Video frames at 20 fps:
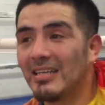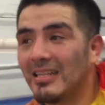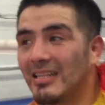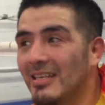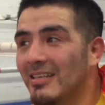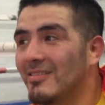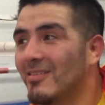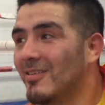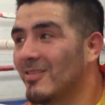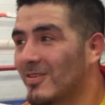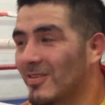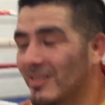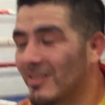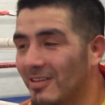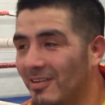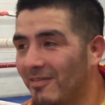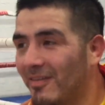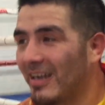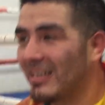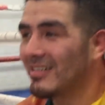That'd be so. So
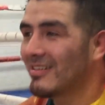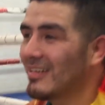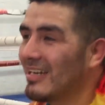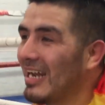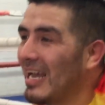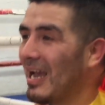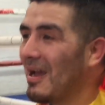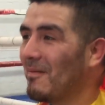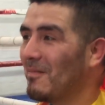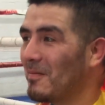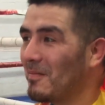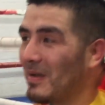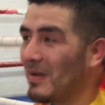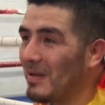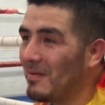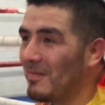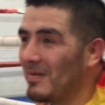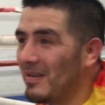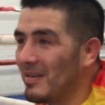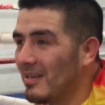the fight's gonna happen,
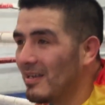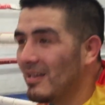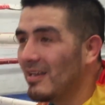maybe.